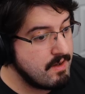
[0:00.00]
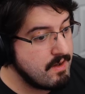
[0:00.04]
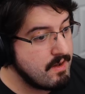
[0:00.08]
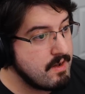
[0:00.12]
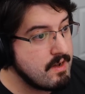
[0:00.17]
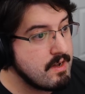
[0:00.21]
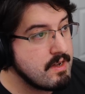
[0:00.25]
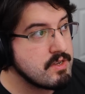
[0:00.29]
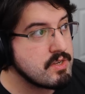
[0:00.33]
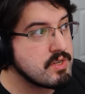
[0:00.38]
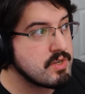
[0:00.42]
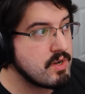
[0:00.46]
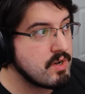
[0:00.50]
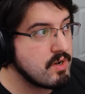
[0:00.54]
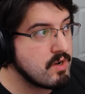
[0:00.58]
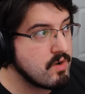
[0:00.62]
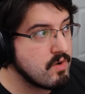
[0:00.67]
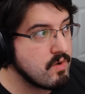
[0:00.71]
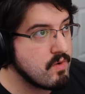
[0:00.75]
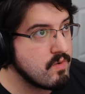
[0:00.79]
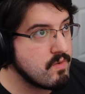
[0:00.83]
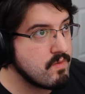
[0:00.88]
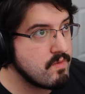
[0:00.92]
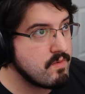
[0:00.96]

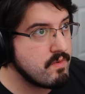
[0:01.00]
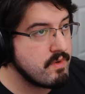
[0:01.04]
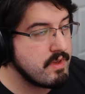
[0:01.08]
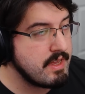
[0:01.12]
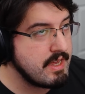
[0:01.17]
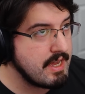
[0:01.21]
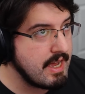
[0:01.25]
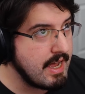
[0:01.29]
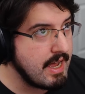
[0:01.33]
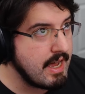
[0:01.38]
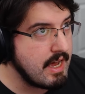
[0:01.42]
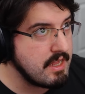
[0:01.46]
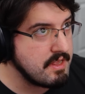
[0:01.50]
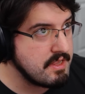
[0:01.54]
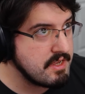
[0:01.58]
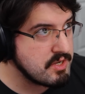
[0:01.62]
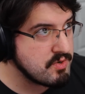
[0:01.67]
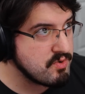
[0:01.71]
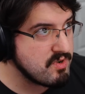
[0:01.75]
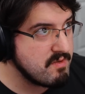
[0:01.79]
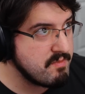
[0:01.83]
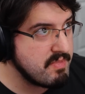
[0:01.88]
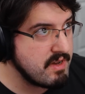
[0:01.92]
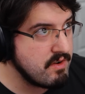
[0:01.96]
So yeah, this
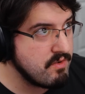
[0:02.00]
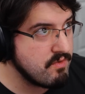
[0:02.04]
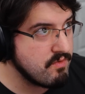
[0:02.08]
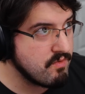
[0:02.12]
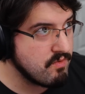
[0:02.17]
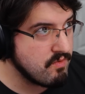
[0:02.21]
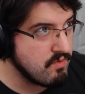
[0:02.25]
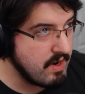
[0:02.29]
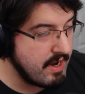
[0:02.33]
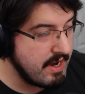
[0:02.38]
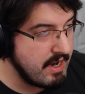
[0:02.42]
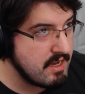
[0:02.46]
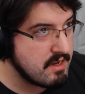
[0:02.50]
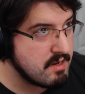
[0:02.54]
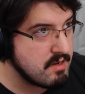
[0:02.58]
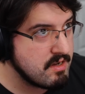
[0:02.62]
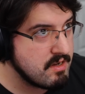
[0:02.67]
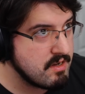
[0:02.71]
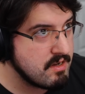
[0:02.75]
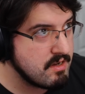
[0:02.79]
would have been right